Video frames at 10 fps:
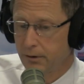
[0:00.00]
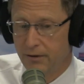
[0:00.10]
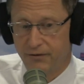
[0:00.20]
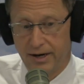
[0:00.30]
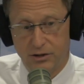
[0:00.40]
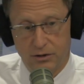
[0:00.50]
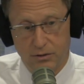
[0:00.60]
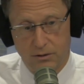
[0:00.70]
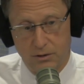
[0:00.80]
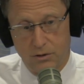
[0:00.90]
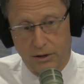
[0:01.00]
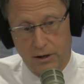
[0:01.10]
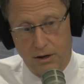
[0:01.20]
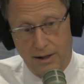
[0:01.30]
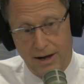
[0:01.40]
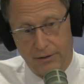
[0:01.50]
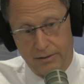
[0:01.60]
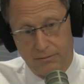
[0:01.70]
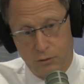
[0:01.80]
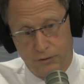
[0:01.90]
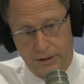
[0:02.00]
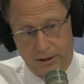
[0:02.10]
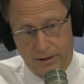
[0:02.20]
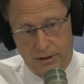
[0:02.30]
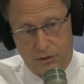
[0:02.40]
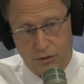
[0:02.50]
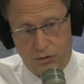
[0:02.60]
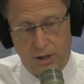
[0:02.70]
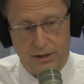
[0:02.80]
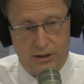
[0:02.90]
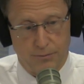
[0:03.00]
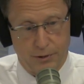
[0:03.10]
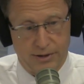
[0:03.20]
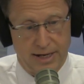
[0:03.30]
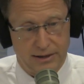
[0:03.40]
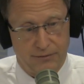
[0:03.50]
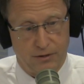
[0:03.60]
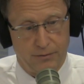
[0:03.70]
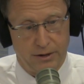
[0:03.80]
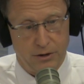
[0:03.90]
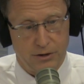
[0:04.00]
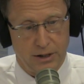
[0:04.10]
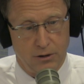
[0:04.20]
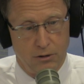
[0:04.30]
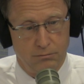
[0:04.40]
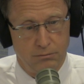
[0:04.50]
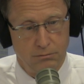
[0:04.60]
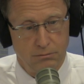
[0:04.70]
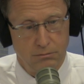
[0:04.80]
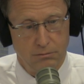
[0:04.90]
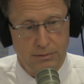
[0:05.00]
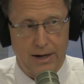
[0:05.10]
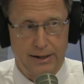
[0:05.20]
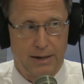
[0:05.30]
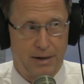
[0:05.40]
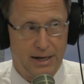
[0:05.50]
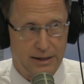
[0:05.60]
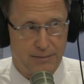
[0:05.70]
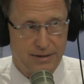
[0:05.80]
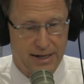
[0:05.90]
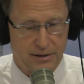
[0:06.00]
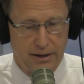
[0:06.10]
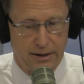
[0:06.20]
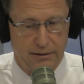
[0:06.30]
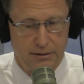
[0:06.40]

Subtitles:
If I took it all out and moved it to the trust to protect it from the nursing home, now I got to pay income tax on it.